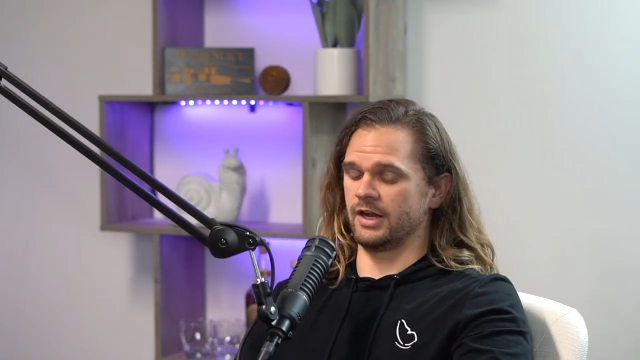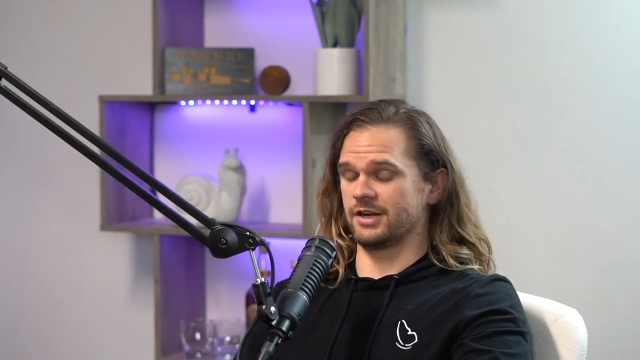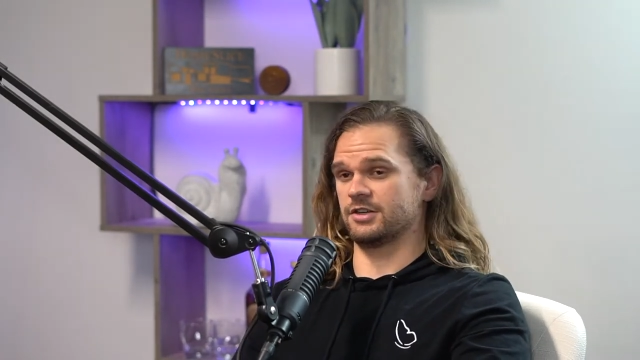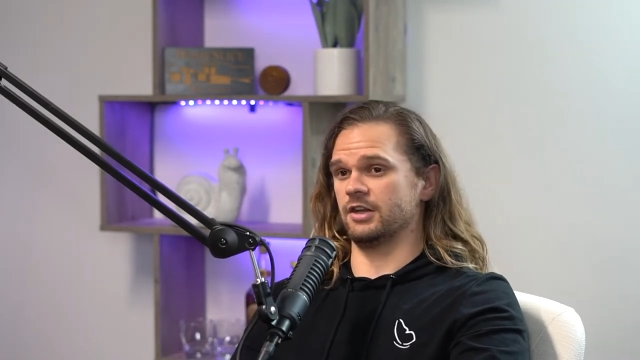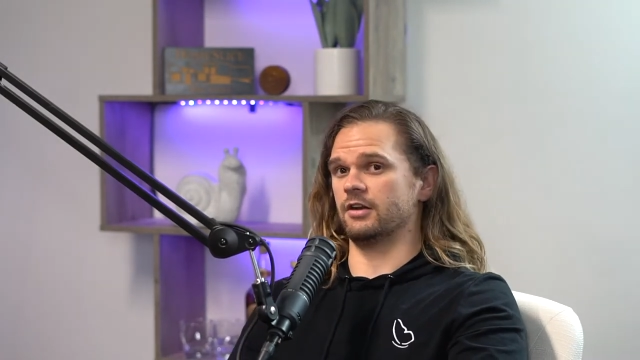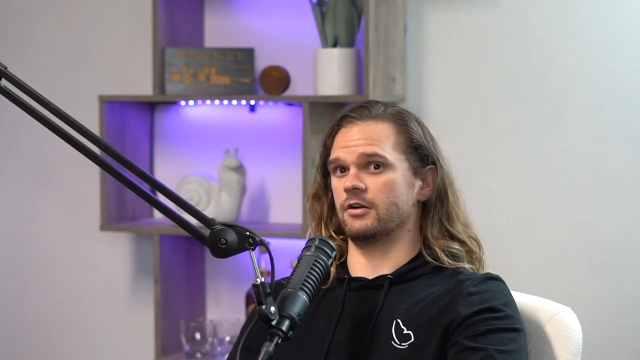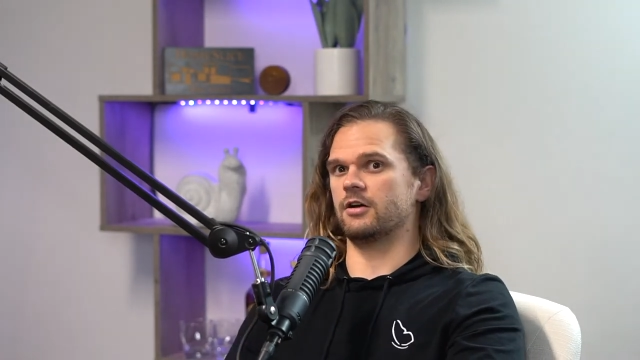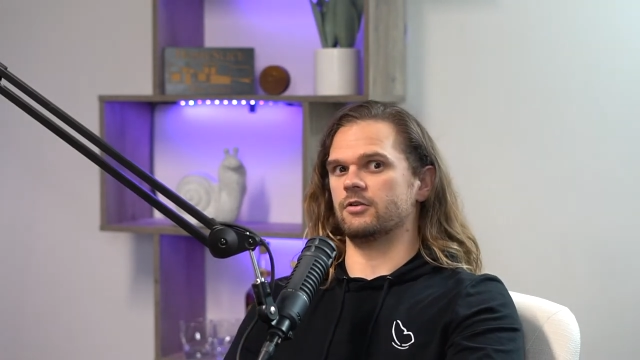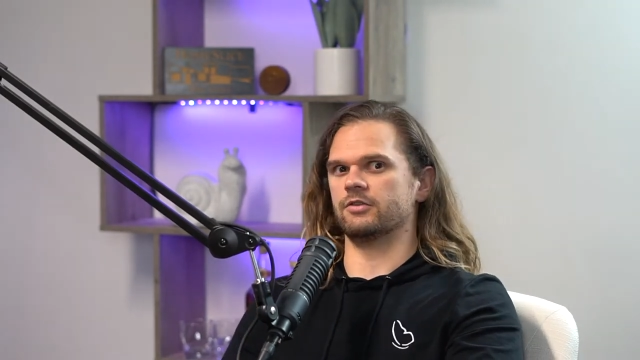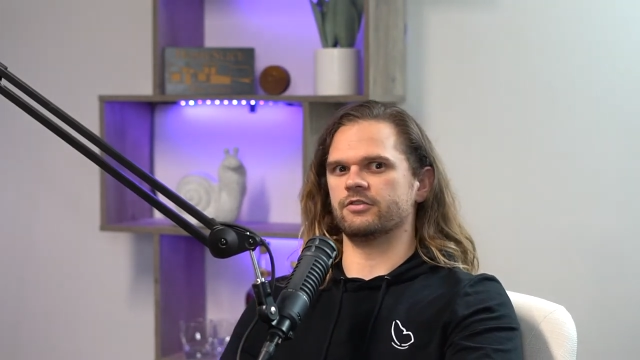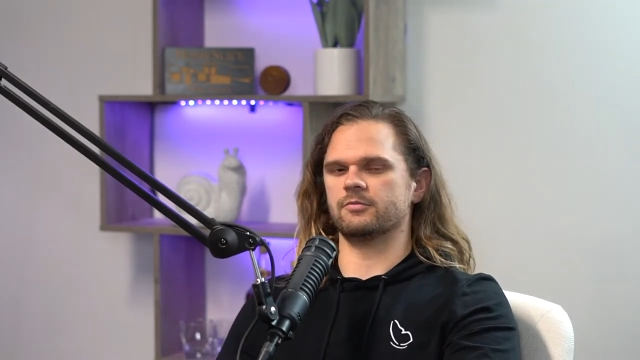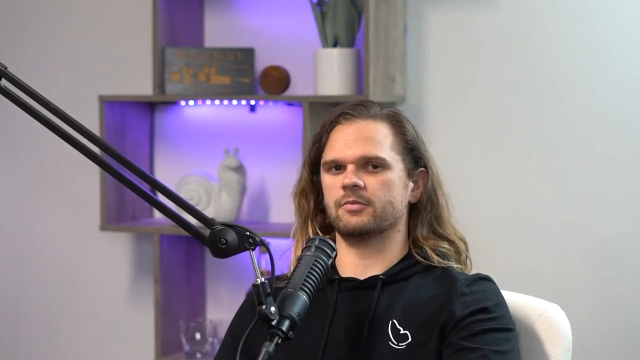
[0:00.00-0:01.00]
I actually had a
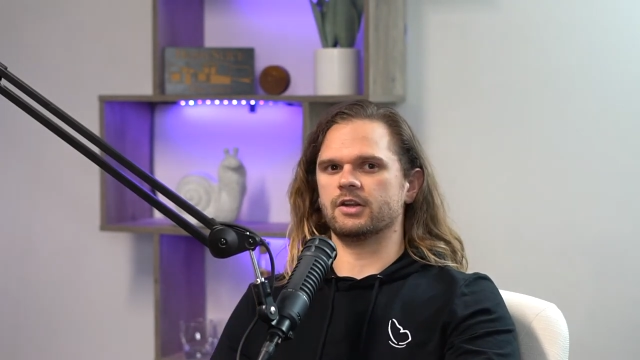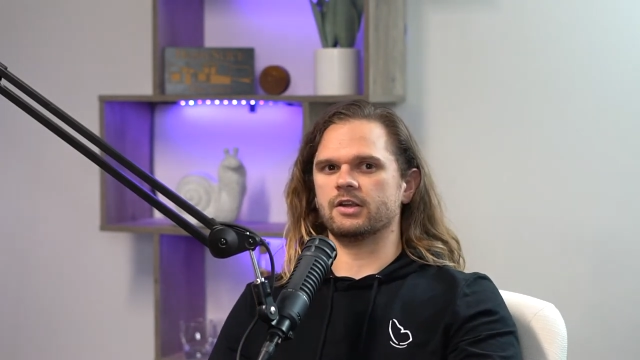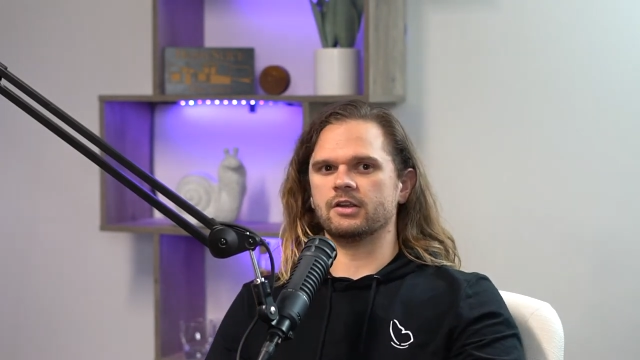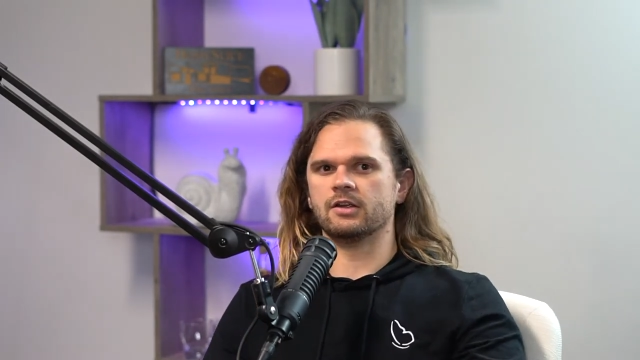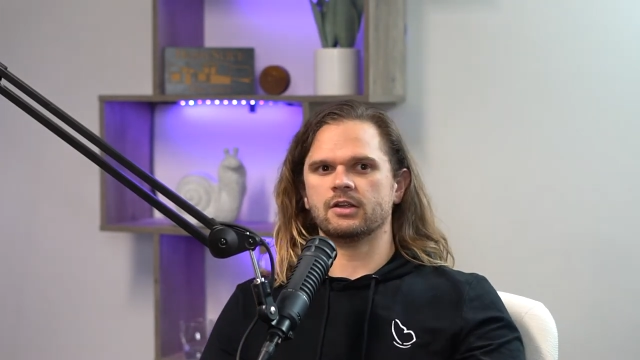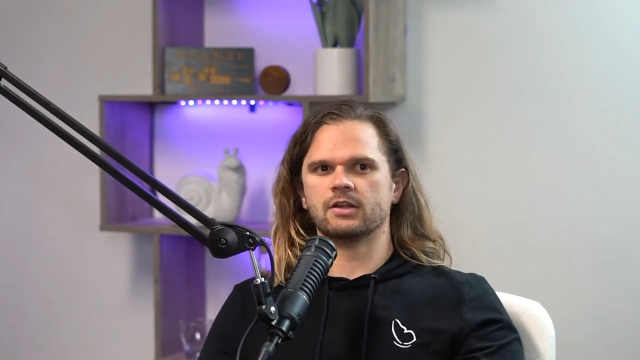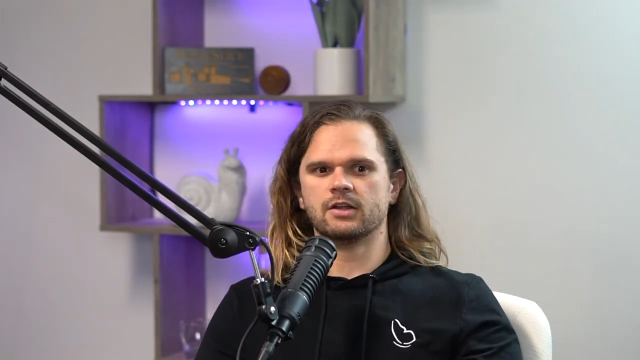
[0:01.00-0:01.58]
call with somebody